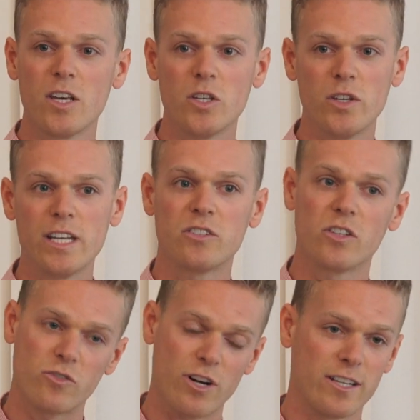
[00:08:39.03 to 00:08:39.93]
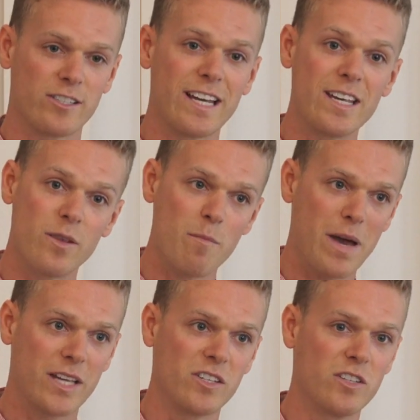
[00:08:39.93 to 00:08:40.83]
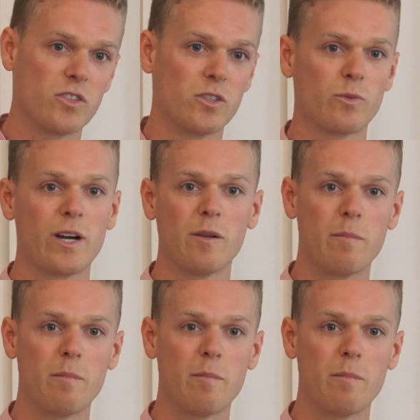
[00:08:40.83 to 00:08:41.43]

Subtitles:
You need to translate the message as well